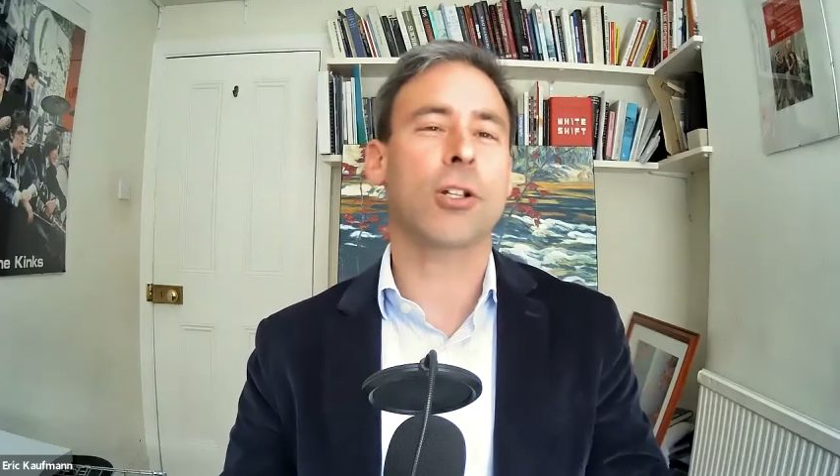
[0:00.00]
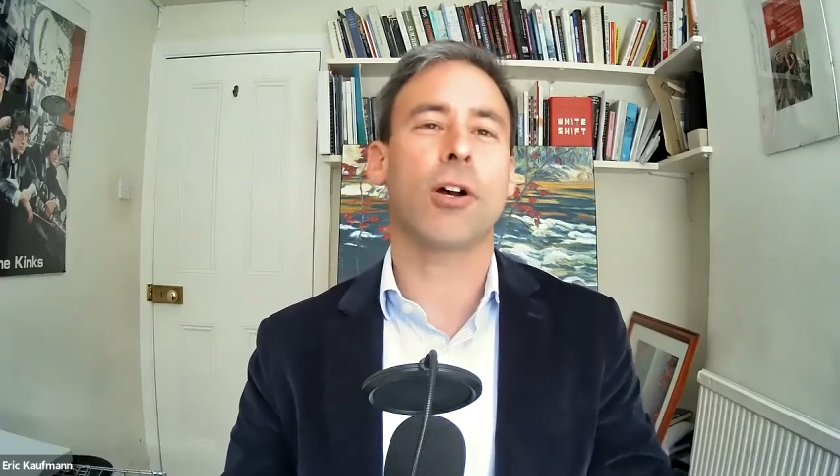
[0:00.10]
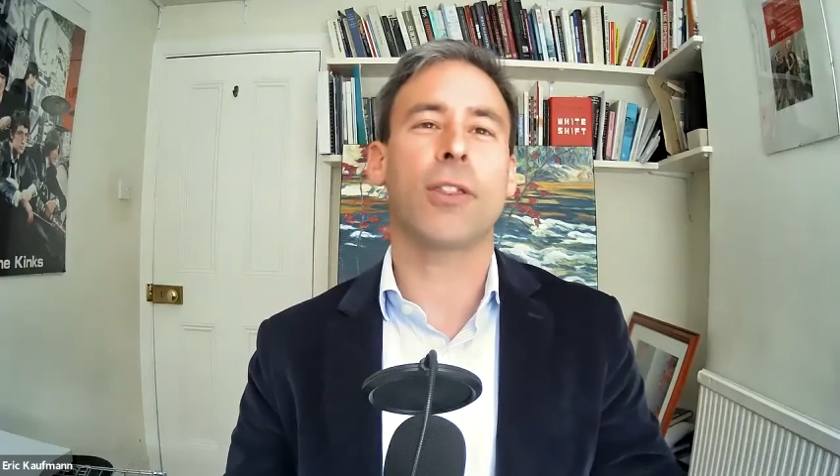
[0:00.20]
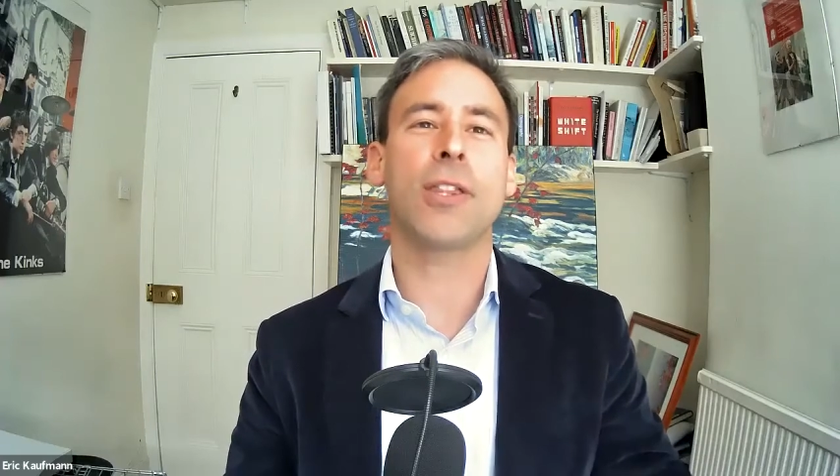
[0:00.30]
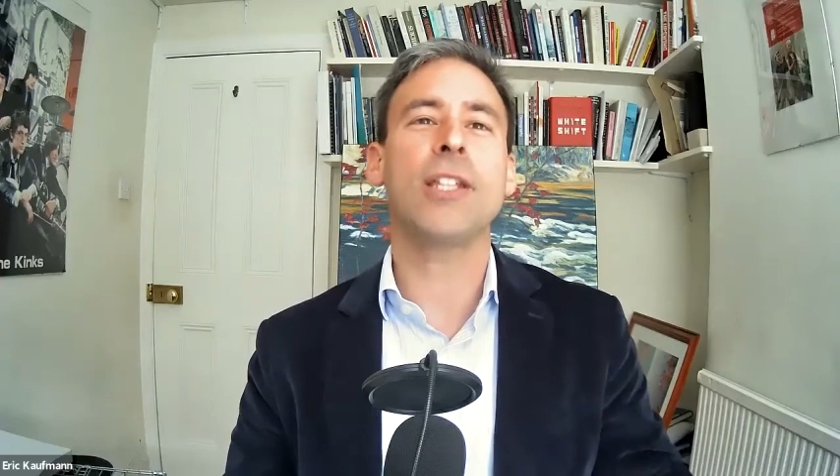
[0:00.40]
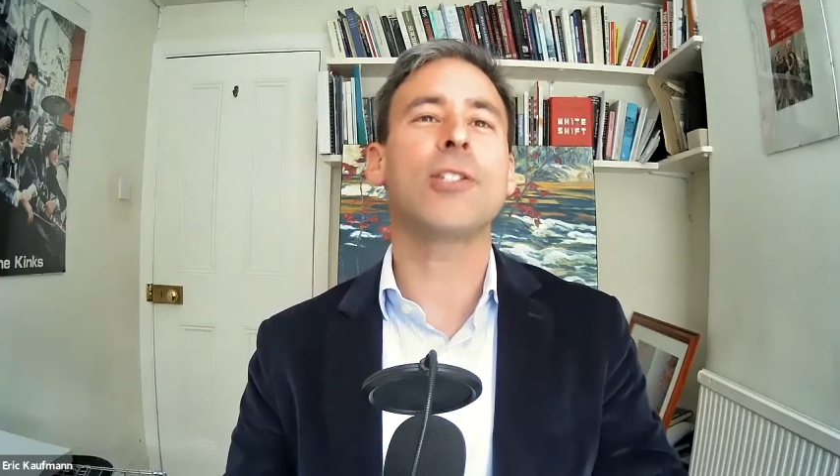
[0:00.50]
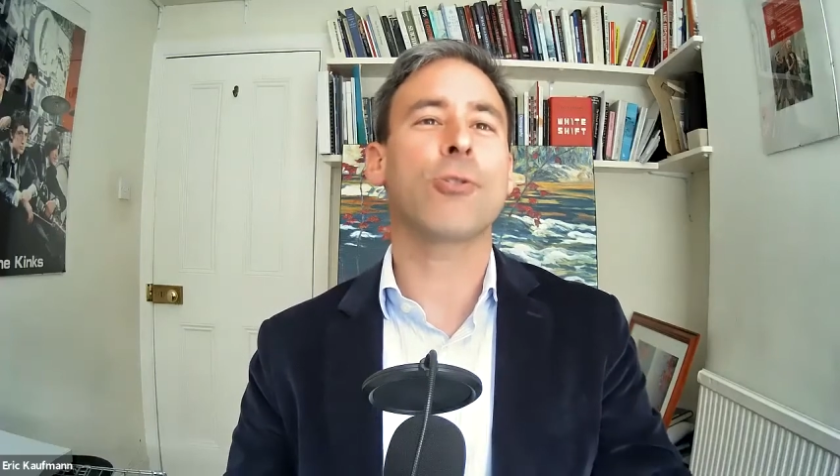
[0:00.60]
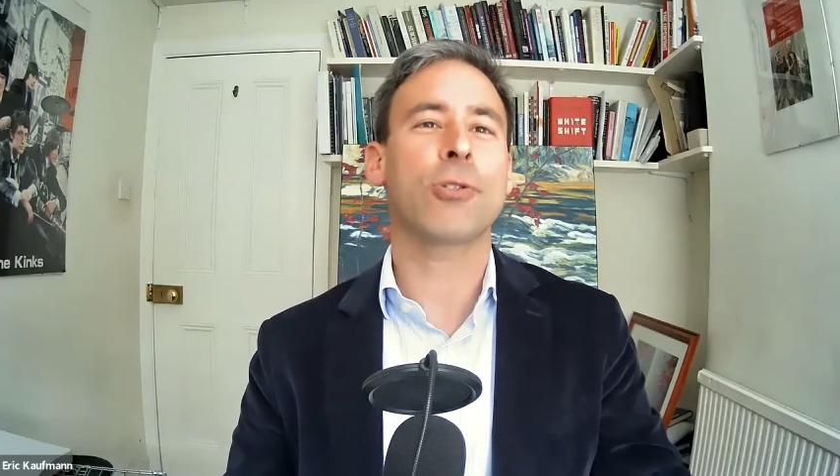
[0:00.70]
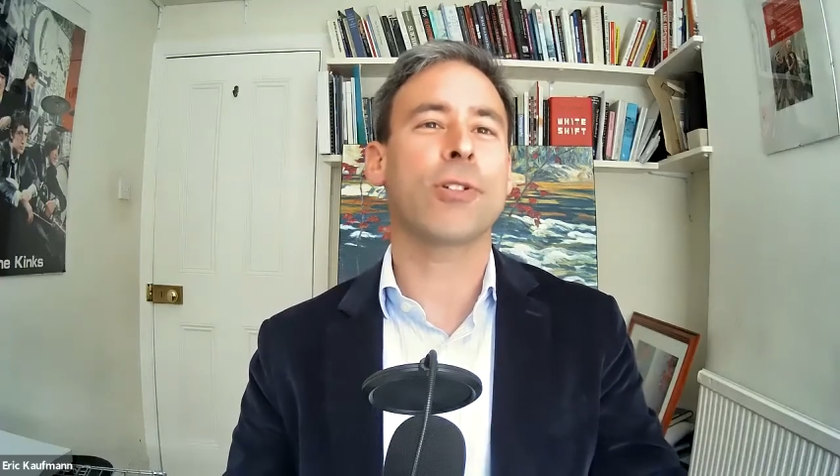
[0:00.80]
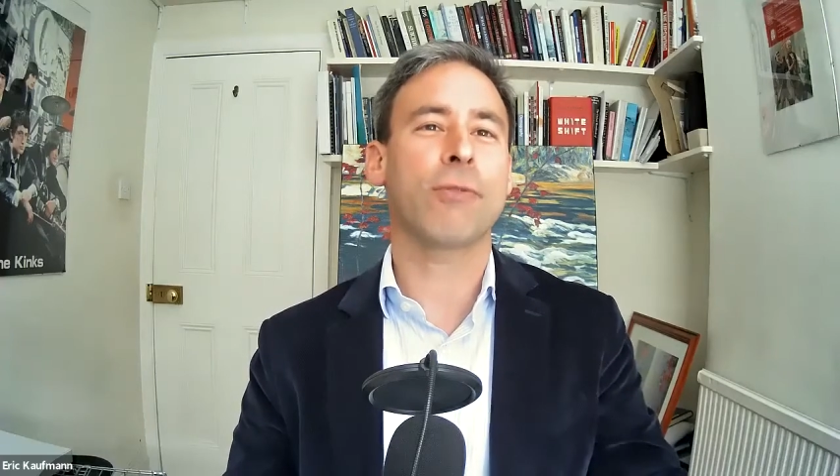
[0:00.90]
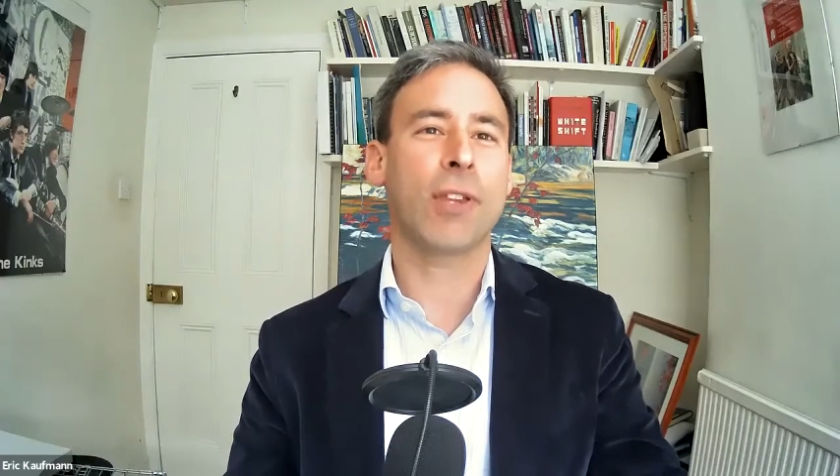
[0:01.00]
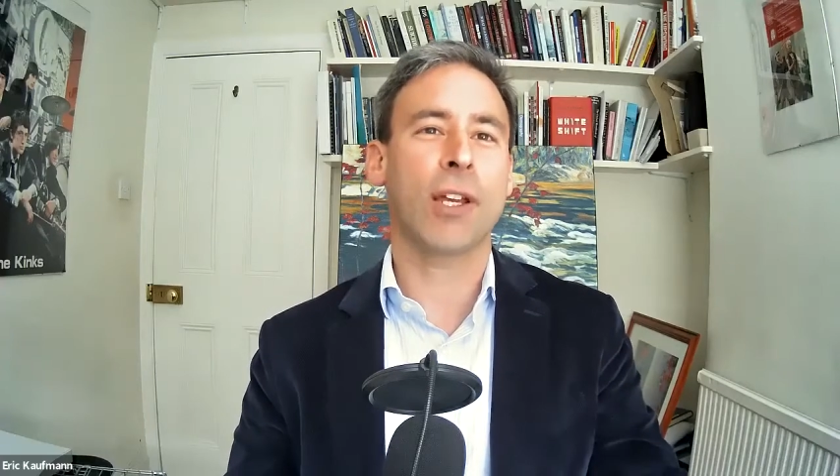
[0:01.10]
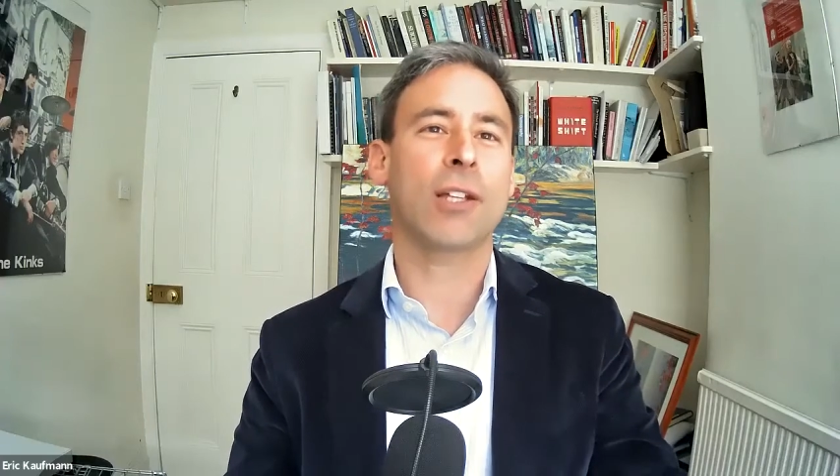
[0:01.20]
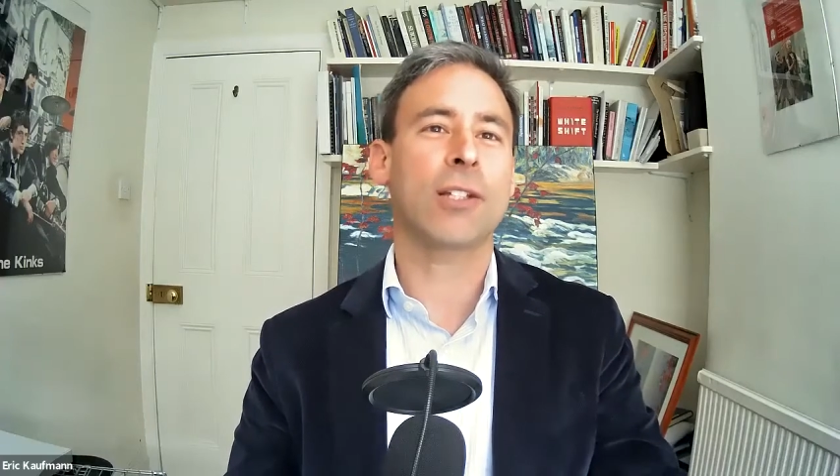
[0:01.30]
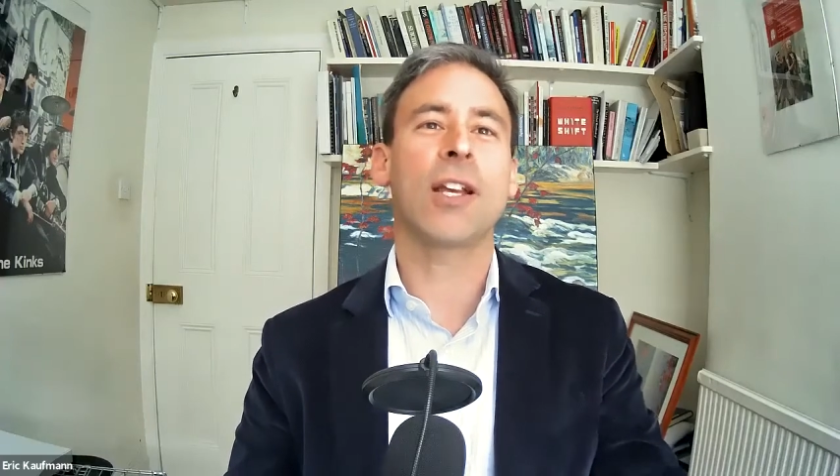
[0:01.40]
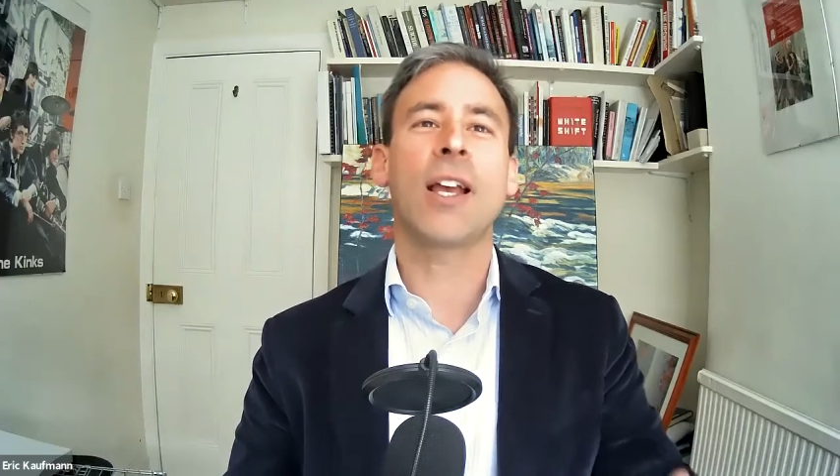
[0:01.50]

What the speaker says: on these sorts of things